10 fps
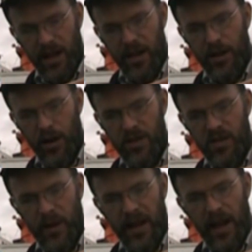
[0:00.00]
He could
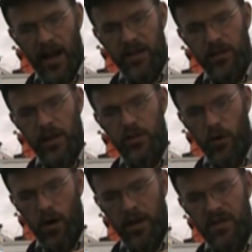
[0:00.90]
also make excellent
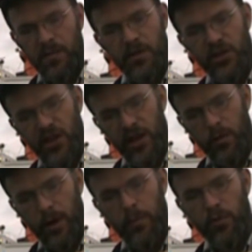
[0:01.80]
drawings of
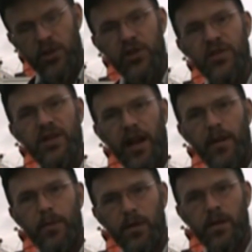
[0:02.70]
machinery, bridges,
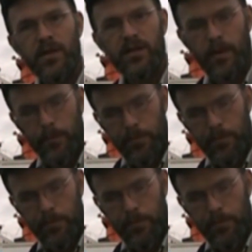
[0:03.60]
and buildings.